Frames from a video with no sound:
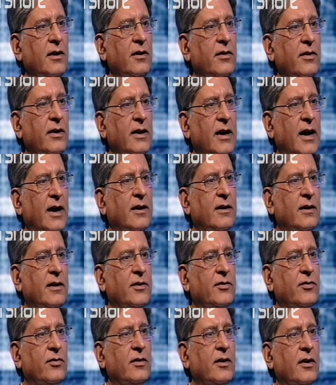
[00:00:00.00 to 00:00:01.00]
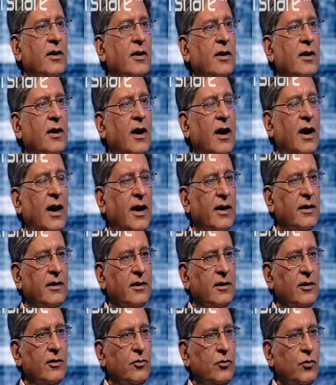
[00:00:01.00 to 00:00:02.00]
regardless
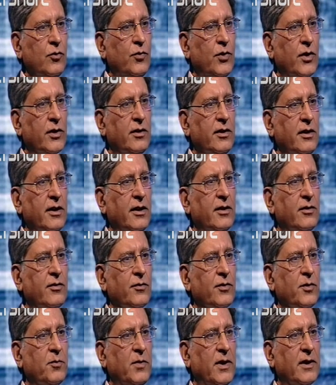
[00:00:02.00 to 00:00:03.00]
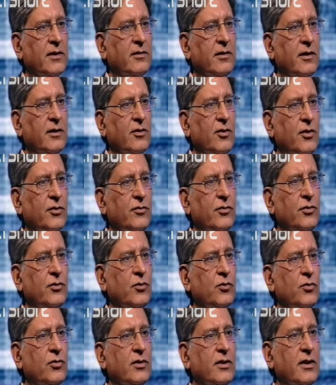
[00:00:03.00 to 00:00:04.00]
Article 248 of the Pakistan
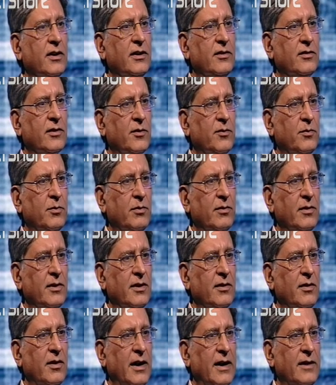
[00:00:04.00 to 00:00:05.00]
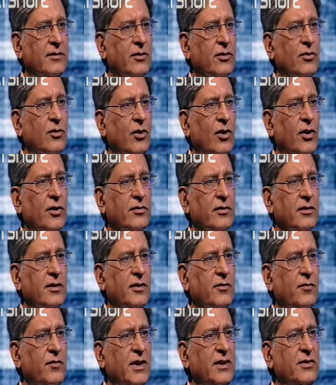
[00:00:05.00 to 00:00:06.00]
Constitution has a clause in
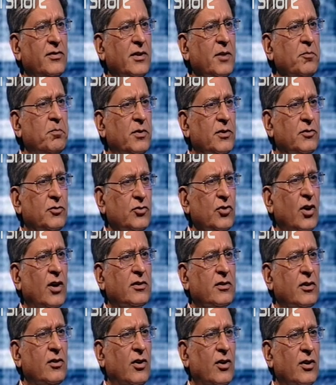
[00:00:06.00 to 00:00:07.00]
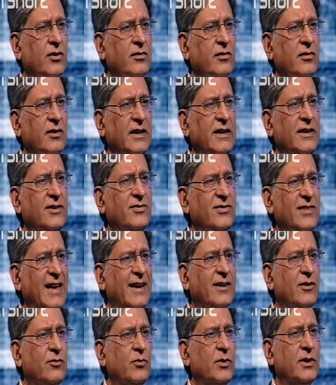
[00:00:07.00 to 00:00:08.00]
it, very simple, short clause.
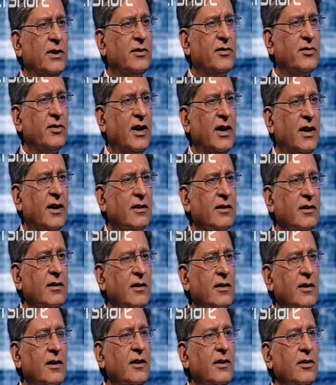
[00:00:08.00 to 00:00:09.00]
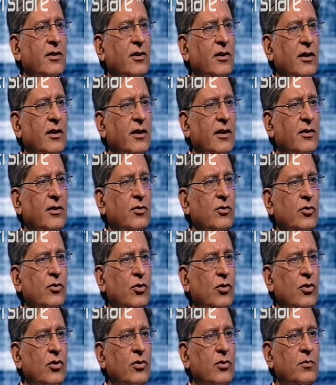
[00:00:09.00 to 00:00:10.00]
Exact words are,
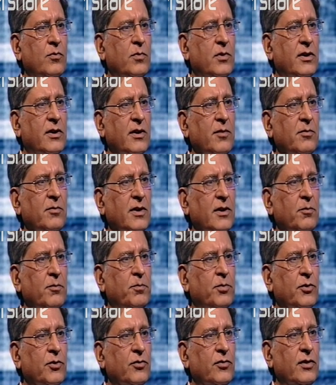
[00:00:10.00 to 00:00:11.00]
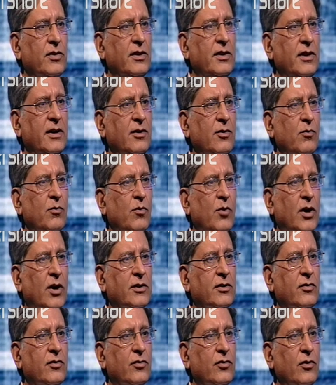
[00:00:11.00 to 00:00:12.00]
no criminal proceeding
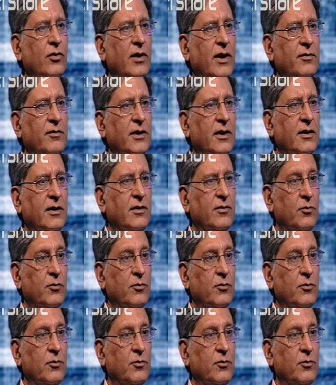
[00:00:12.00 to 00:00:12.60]
whatsoever